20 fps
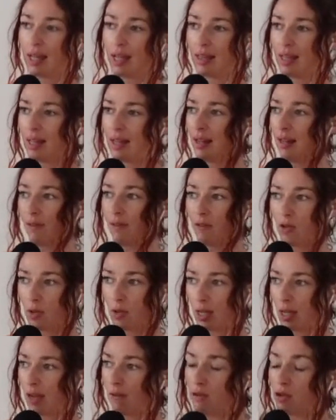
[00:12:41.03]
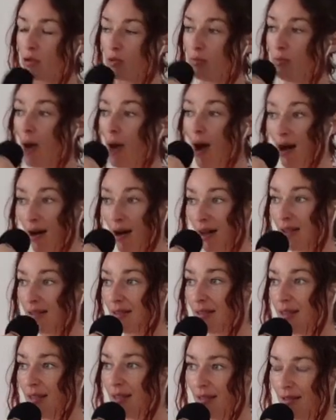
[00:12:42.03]
And then if you
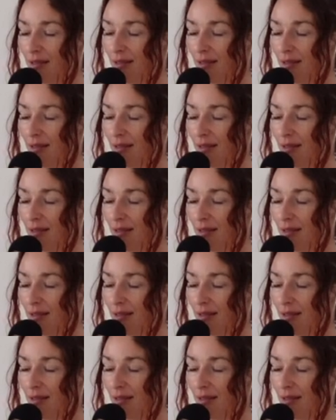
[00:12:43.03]
pause